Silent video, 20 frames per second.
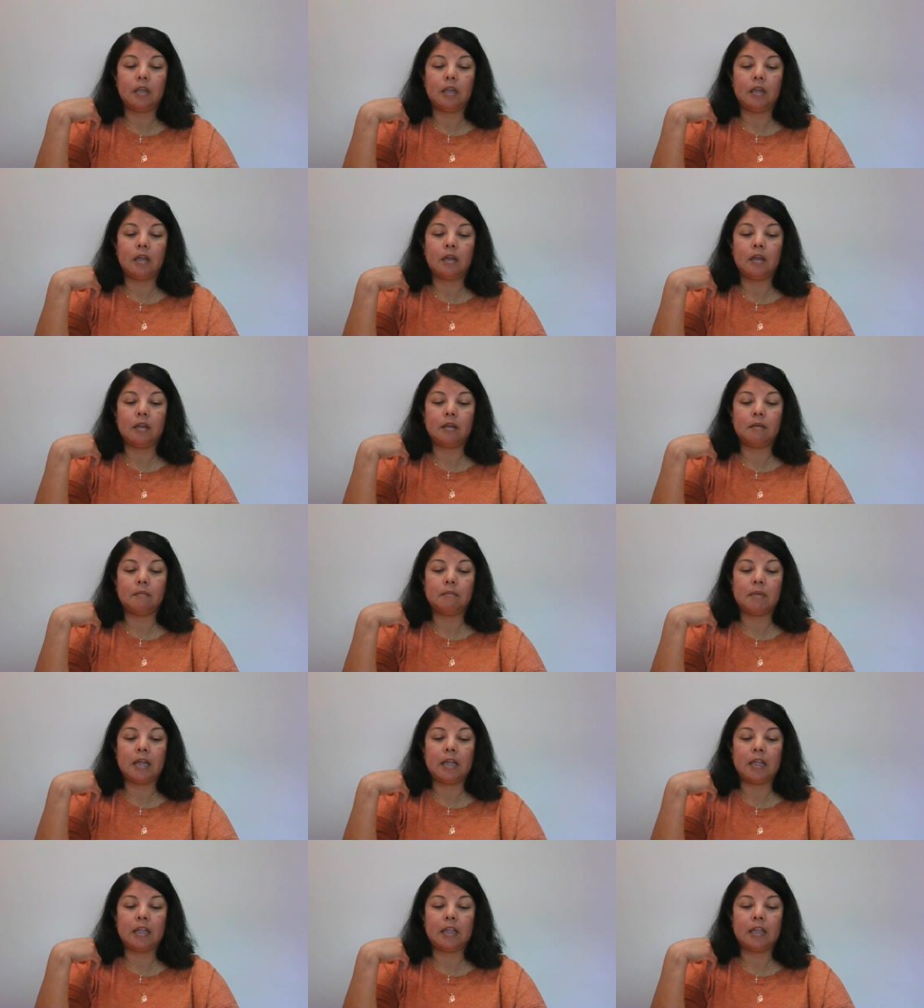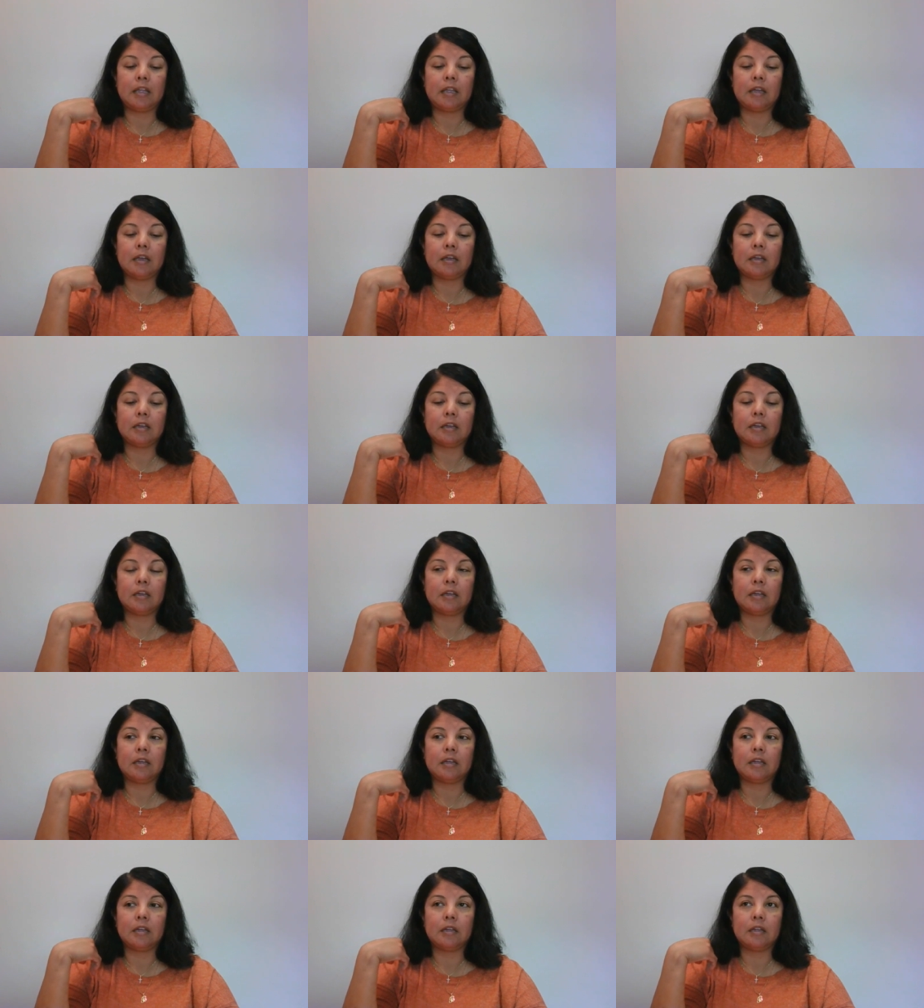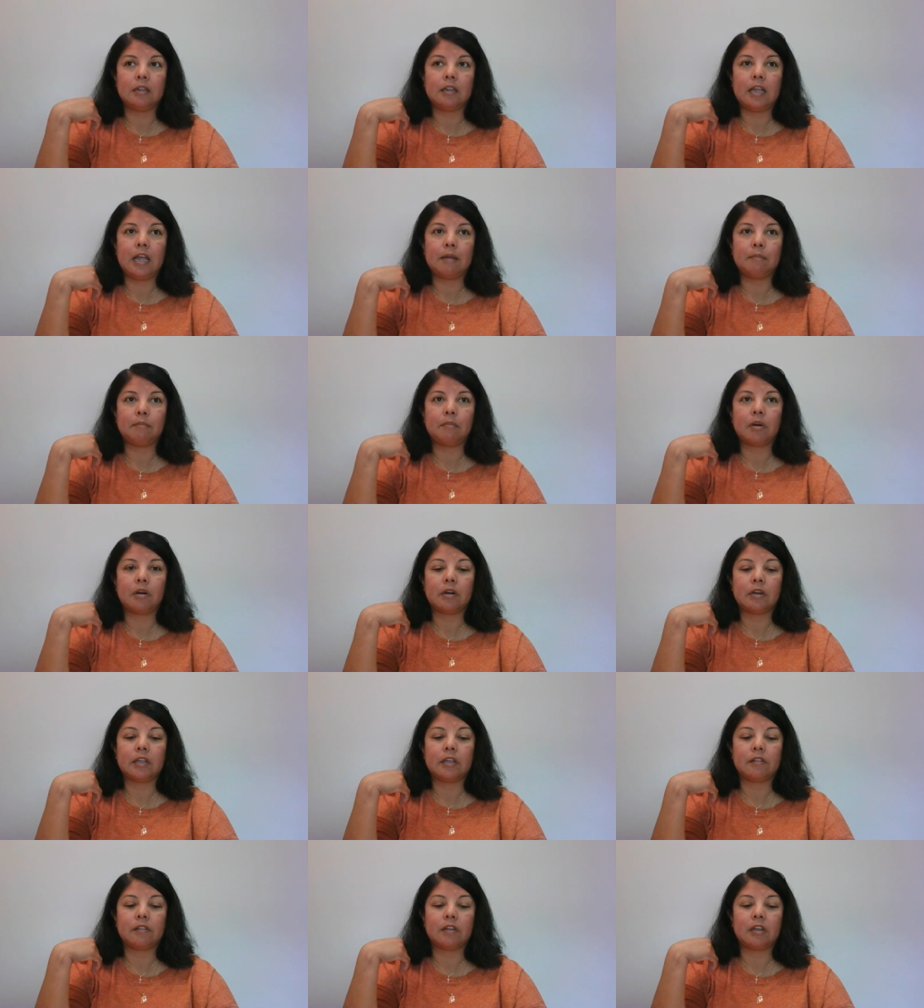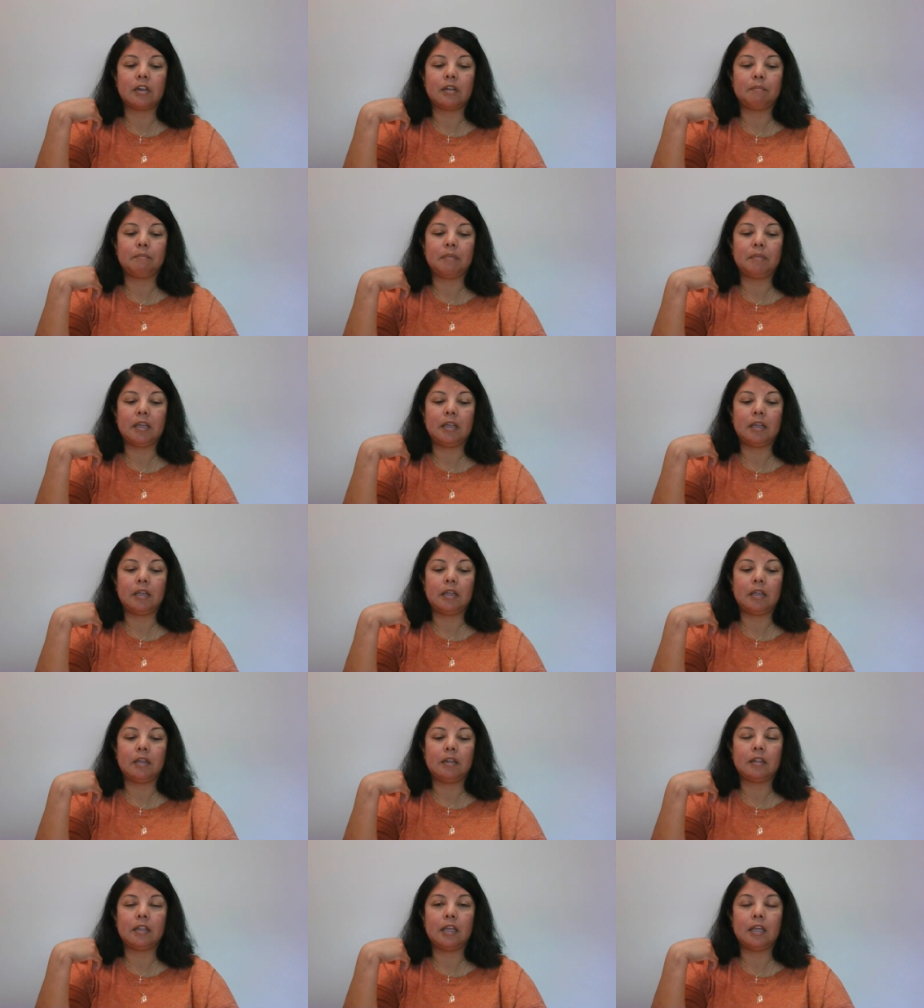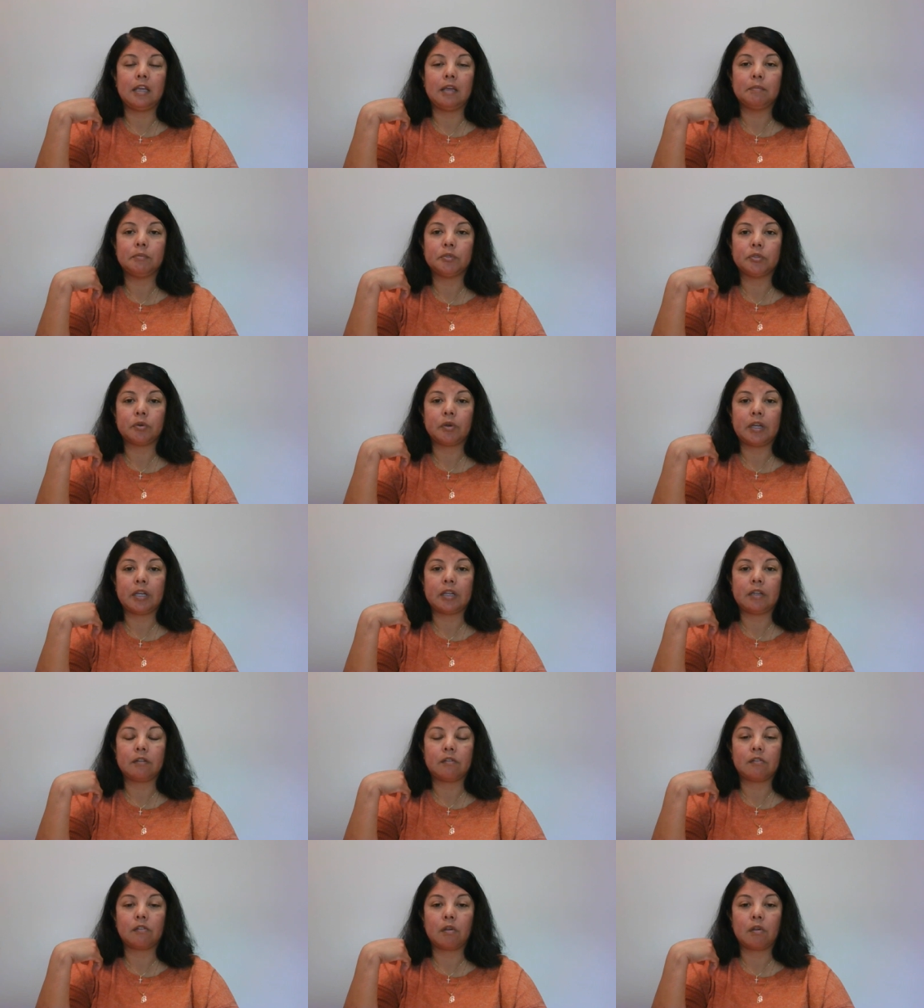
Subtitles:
My landmark is going to be the hip joint.